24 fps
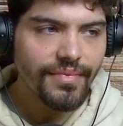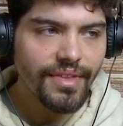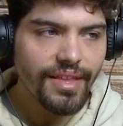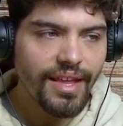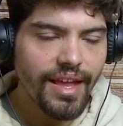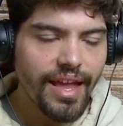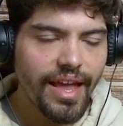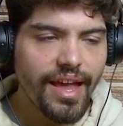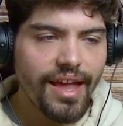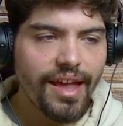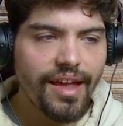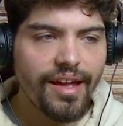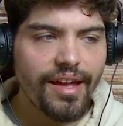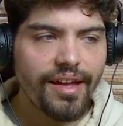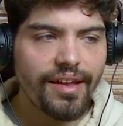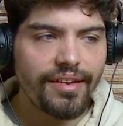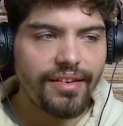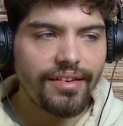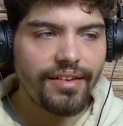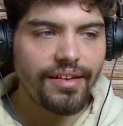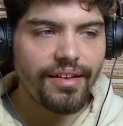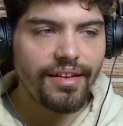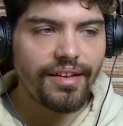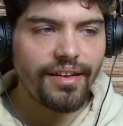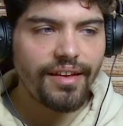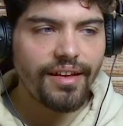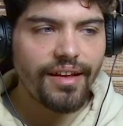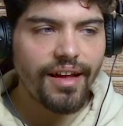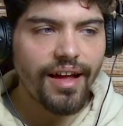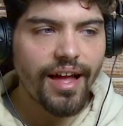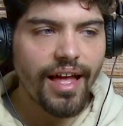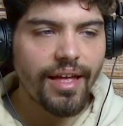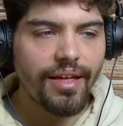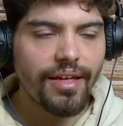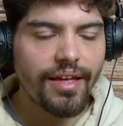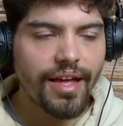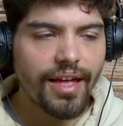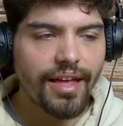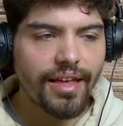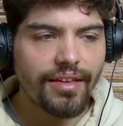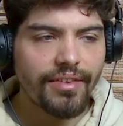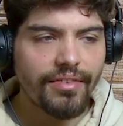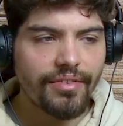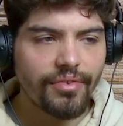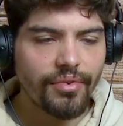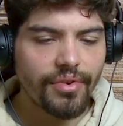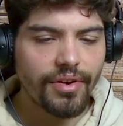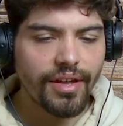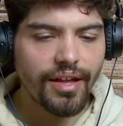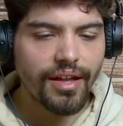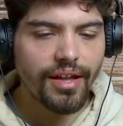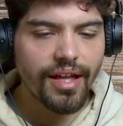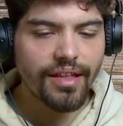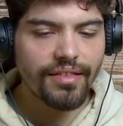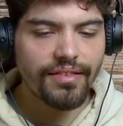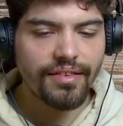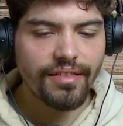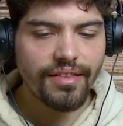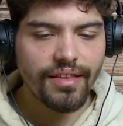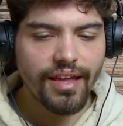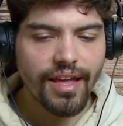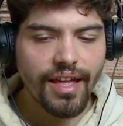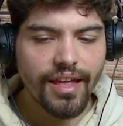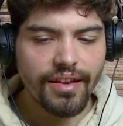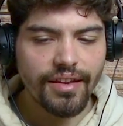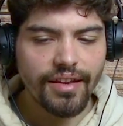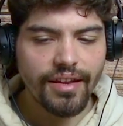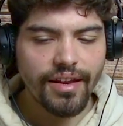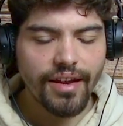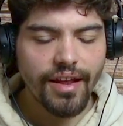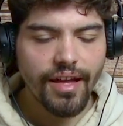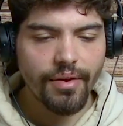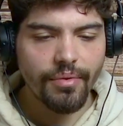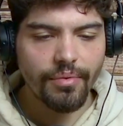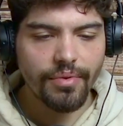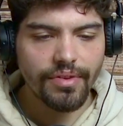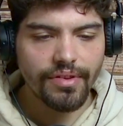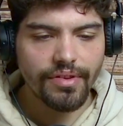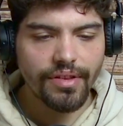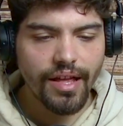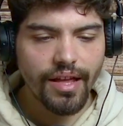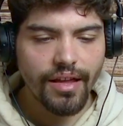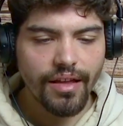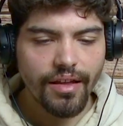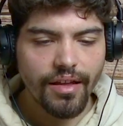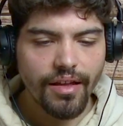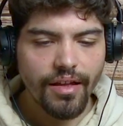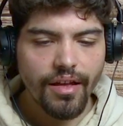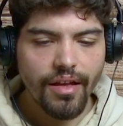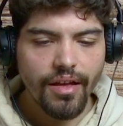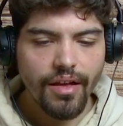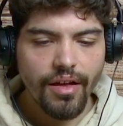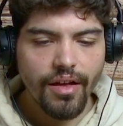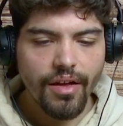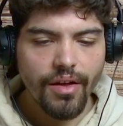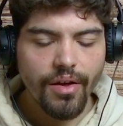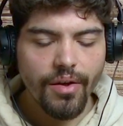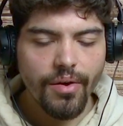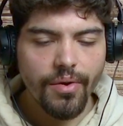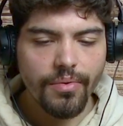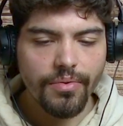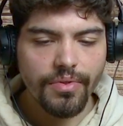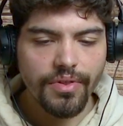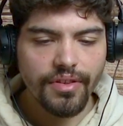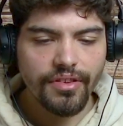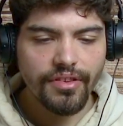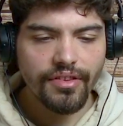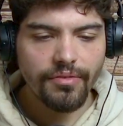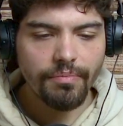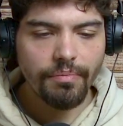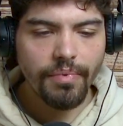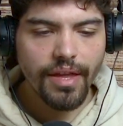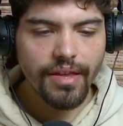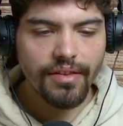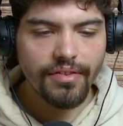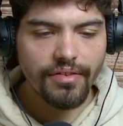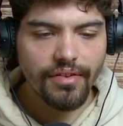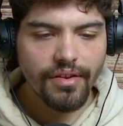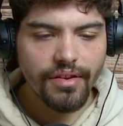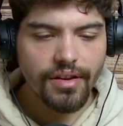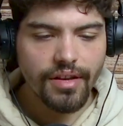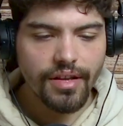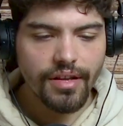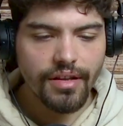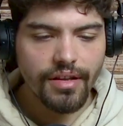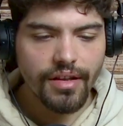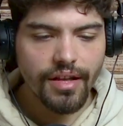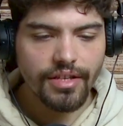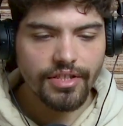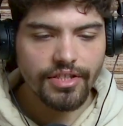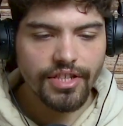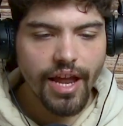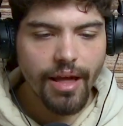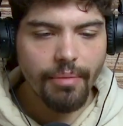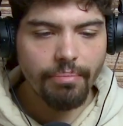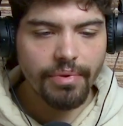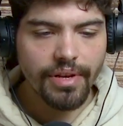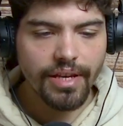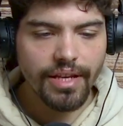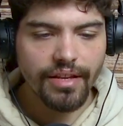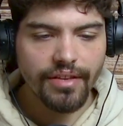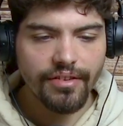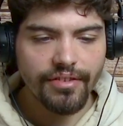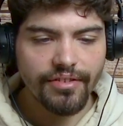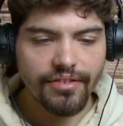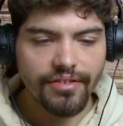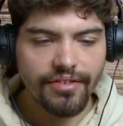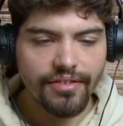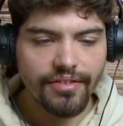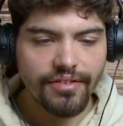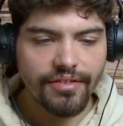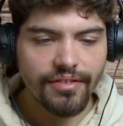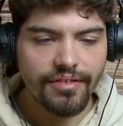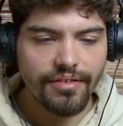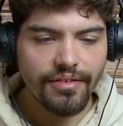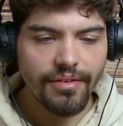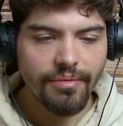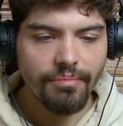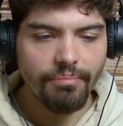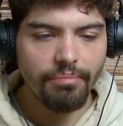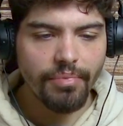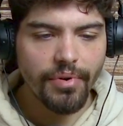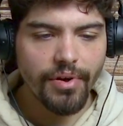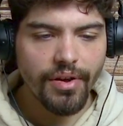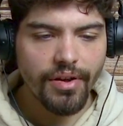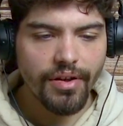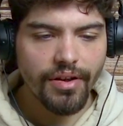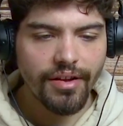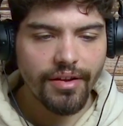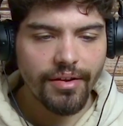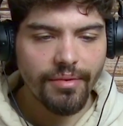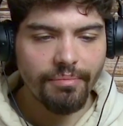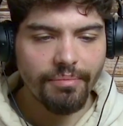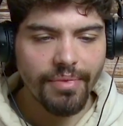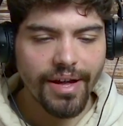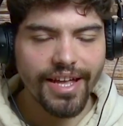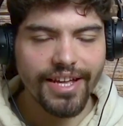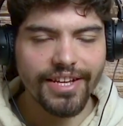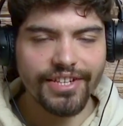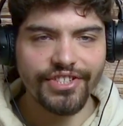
and I sort of got to the end, and I was like, "Oh, this is based on a Japanese book by a